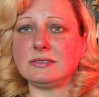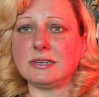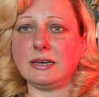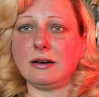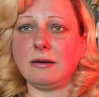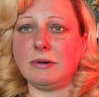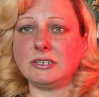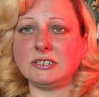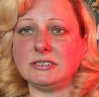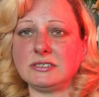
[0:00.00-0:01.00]
say how
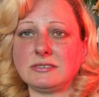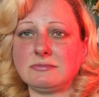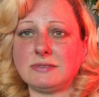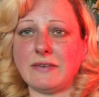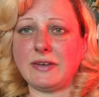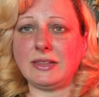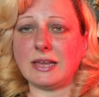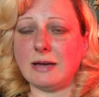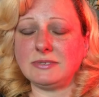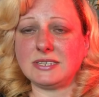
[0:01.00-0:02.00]
much is 7
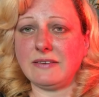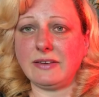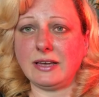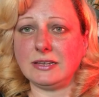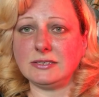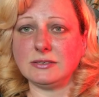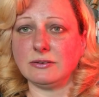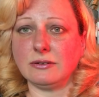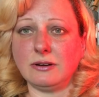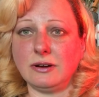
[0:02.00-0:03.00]
times 7s
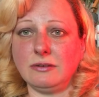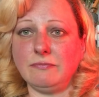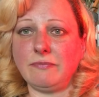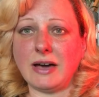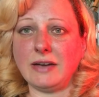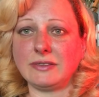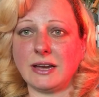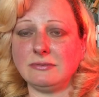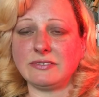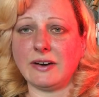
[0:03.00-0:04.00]
or 5
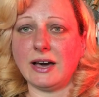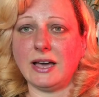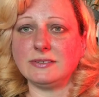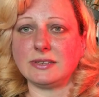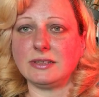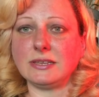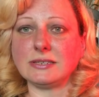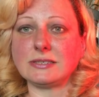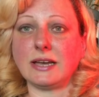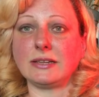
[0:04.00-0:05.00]
times 5s and
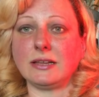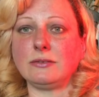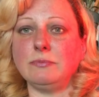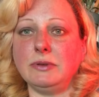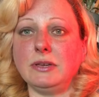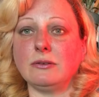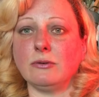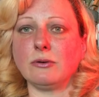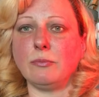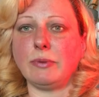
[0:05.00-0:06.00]
things like that to being
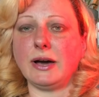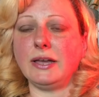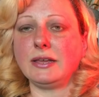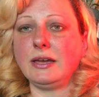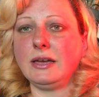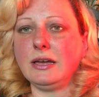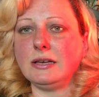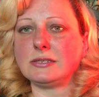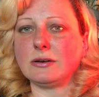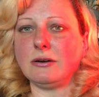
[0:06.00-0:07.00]
occupied.
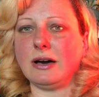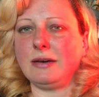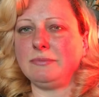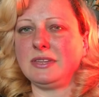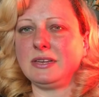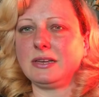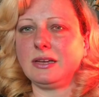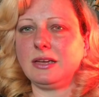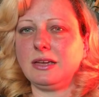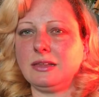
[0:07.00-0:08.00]
So I'm
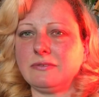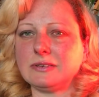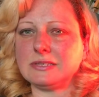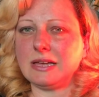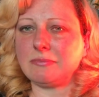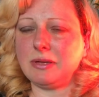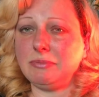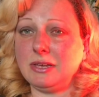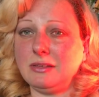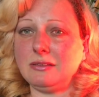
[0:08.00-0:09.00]
thinking it was like
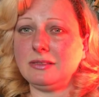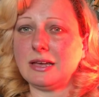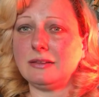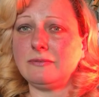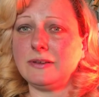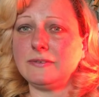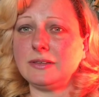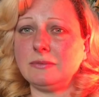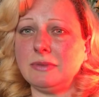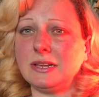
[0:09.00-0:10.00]
maybe
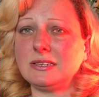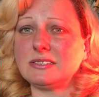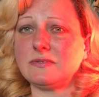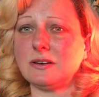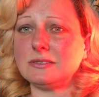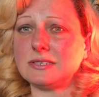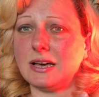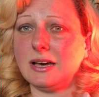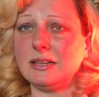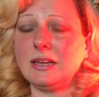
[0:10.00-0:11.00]
10-15 minutes one
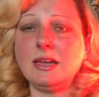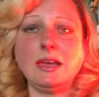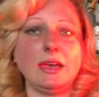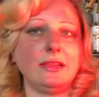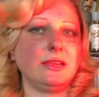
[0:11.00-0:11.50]
side. And